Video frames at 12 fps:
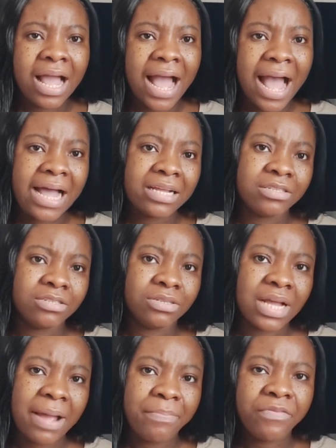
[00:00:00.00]
and
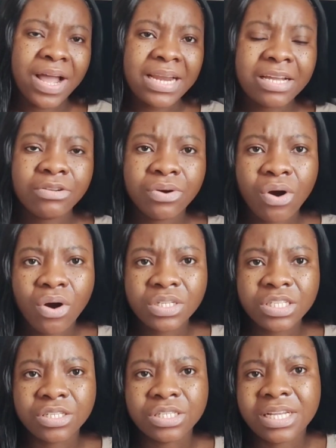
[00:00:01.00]
I provided all
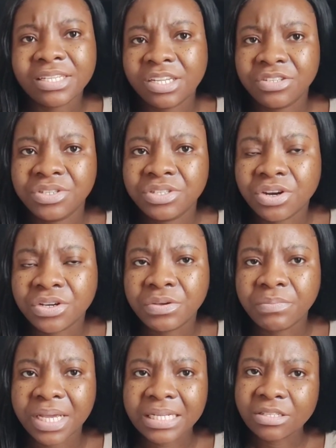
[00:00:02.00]
the necessary
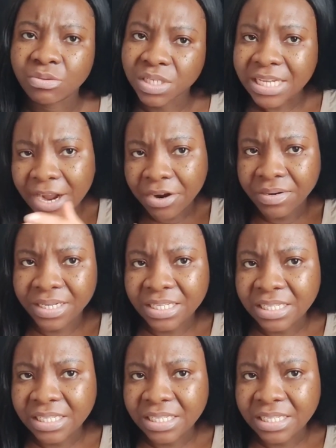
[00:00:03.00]
documents, which I already